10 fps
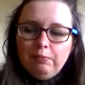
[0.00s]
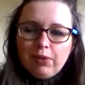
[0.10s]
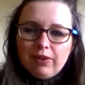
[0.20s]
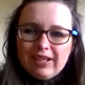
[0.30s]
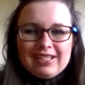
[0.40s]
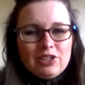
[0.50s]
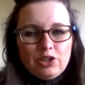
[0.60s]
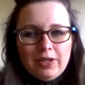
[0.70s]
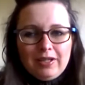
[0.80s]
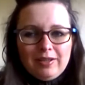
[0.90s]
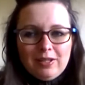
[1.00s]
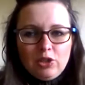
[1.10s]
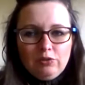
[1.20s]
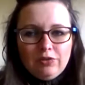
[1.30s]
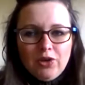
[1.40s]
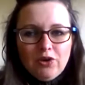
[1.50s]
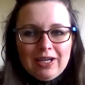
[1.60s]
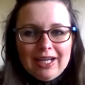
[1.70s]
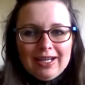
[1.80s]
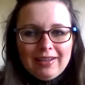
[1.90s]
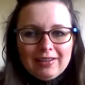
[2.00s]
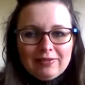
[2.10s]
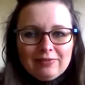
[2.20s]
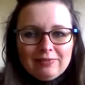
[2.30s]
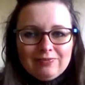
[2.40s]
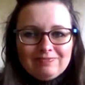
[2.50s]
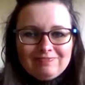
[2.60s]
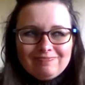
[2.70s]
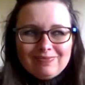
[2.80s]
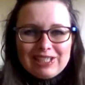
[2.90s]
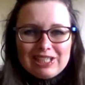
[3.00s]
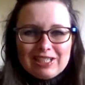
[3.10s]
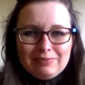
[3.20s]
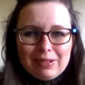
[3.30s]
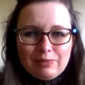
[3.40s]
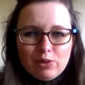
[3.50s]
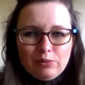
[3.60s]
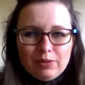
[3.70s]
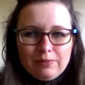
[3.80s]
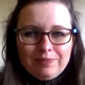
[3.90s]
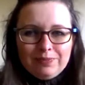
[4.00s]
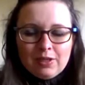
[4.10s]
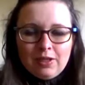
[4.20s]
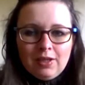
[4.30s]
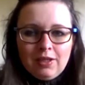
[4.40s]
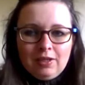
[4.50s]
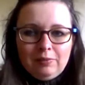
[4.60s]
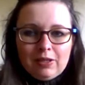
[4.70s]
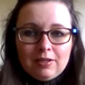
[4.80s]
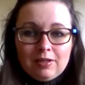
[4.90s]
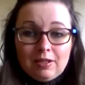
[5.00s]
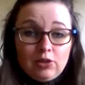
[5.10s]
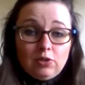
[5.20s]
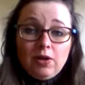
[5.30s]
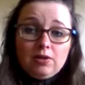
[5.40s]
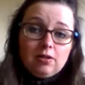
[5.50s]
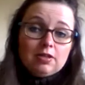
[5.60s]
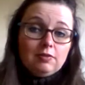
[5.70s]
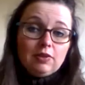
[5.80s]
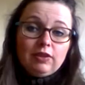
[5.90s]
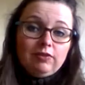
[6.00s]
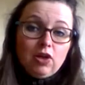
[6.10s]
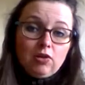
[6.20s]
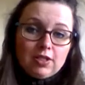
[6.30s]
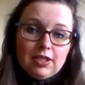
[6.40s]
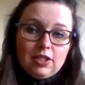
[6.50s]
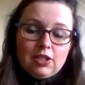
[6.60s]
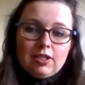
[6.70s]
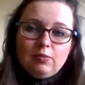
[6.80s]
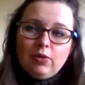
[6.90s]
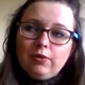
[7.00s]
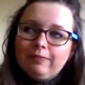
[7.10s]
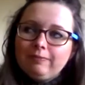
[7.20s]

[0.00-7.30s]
But the thing is, I don't want anything too floral either, which is my problem, because I could do all sorts of lovely floral stitches, but